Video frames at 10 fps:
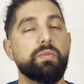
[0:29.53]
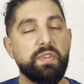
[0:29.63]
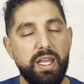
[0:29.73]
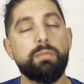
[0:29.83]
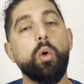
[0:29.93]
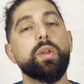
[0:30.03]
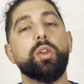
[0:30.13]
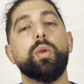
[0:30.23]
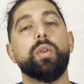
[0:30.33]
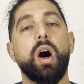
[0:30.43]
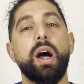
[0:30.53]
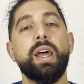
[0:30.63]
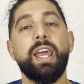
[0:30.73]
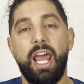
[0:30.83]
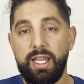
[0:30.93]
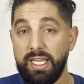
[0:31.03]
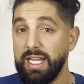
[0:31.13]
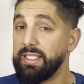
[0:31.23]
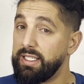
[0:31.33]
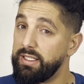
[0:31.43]
did more than you thought. And
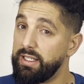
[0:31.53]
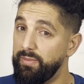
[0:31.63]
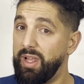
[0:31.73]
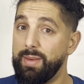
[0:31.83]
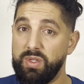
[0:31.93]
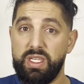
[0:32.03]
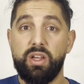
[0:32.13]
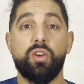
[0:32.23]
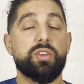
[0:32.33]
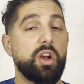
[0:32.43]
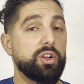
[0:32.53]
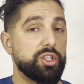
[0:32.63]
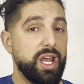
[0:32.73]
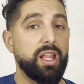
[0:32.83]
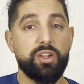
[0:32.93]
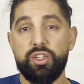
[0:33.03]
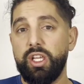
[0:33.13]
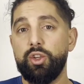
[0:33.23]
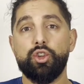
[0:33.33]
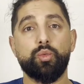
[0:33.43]
yes, sometimes years are
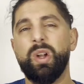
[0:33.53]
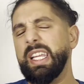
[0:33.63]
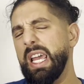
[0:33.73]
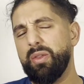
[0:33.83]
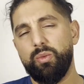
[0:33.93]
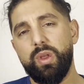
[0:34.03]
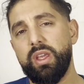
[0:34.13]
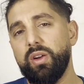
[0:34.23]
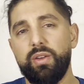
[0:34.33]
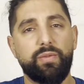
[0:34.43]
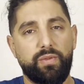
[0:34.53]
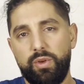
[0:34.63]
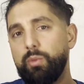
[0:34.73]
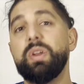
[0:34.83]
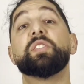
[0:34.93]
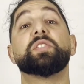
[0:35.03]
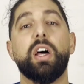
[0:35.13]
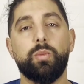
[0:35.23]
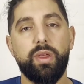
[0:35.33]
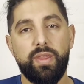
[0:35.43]
challenging. You just want to get through the year and you'll be
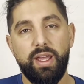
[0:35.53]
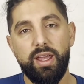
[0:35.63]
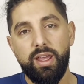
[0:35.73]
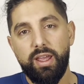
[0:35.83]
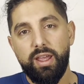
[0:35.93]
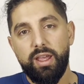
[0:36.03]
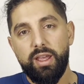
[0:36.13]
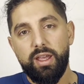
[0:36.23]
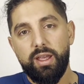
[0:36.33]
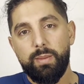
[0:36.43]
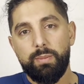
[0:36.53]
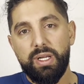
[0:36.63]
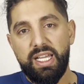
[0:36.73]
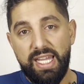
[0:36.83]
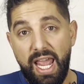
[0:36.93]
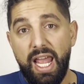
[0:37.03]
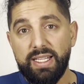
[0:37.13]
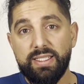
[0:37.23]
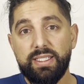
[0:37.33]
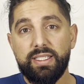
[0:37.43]
done with it. But in the
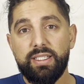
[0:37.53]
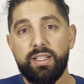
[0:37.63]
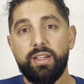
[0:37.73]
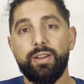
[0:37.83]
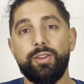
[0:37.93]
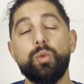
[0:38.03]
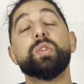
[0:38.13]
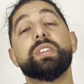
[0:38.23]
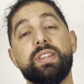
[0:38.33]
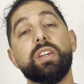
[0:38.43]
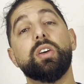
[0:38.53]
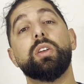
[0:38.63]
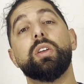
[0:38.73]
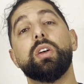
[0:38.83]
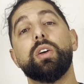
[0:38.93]
end, you still